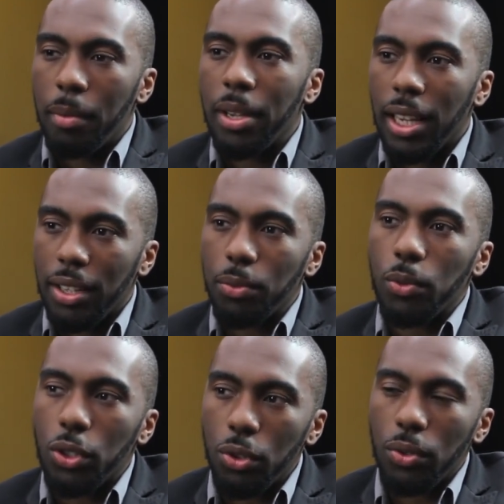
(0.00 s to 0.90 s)
but I mean,
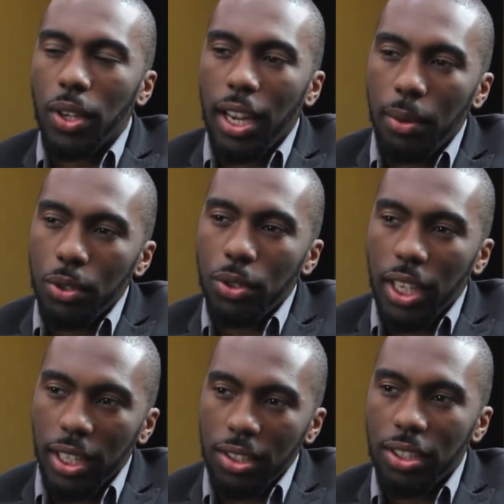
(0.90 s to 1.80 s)
how would you
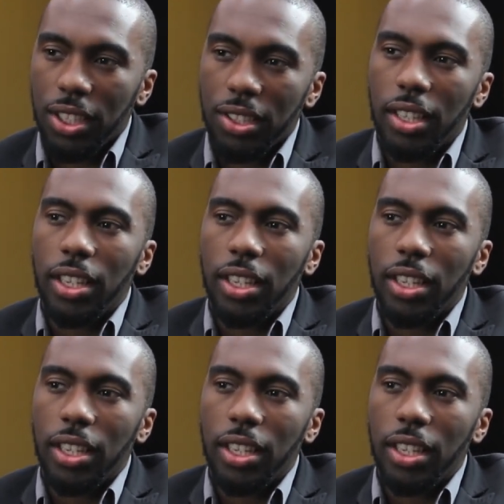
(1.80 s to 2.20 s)
kind of suggest